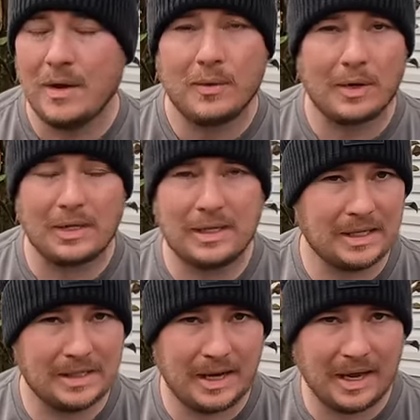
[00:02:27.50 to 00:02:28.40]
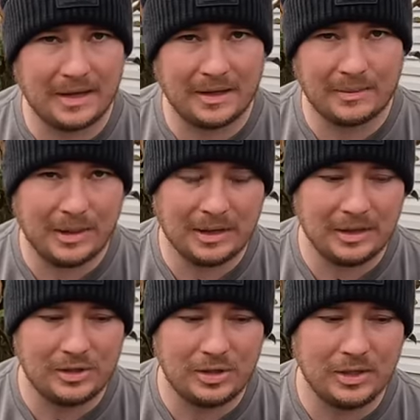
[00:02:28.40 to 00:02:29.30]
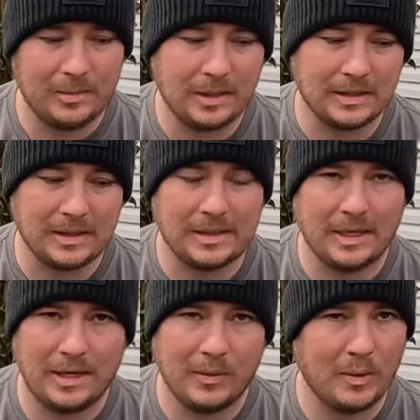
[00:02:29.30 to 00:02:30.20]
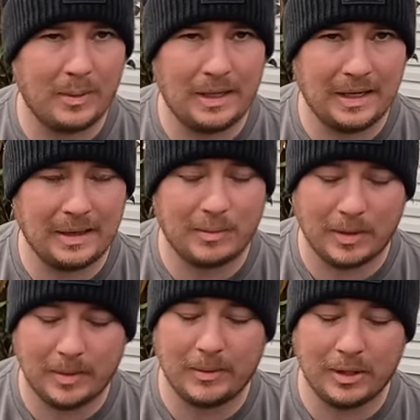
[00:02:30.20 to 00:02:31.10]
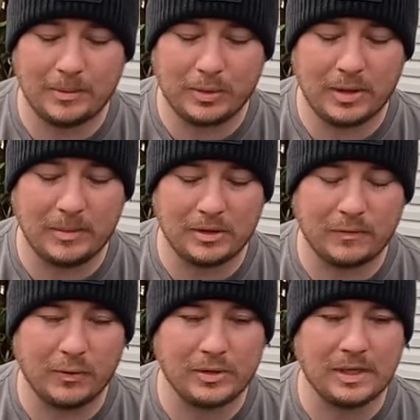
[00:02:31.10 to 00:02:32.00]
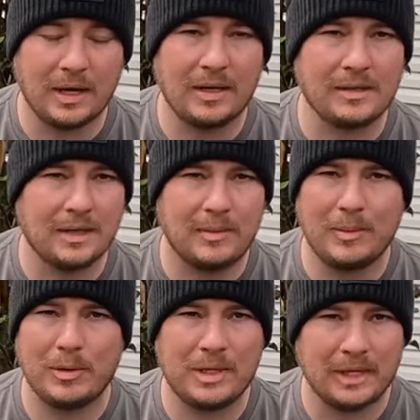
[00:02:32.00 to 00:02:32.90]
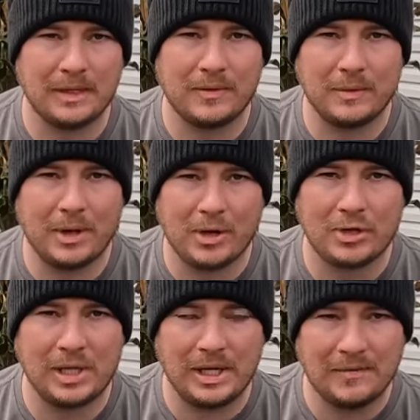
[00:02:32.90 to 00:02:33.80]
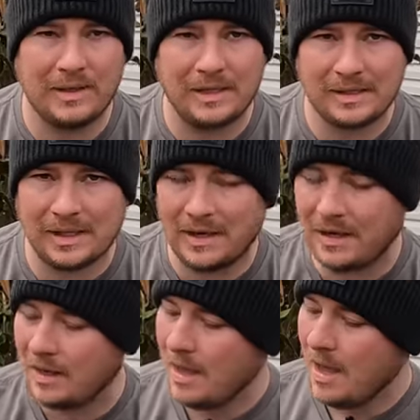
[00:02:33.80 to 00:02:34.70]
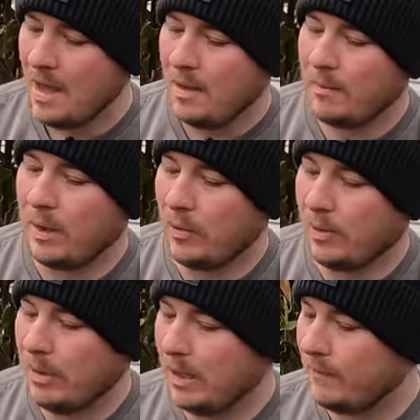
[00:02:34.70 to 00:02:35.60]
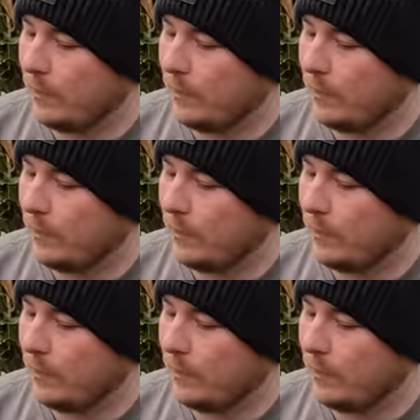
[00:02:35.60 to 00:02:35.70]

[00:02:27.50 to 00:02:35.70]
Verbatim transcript: We're going to test that out a little bit this year because this area will be getting probably much, pretty much full sun. It's going to be protected from the harsh evening sun, but it will be in a